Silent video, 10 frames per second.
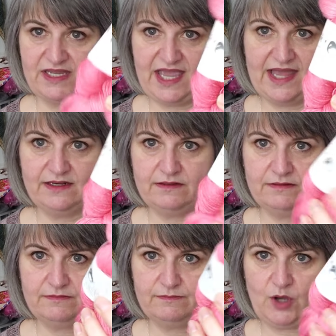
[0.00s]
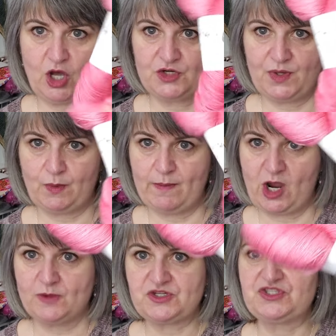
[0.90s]
again pondering what my
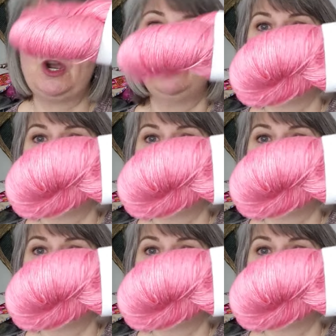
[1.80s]
options are.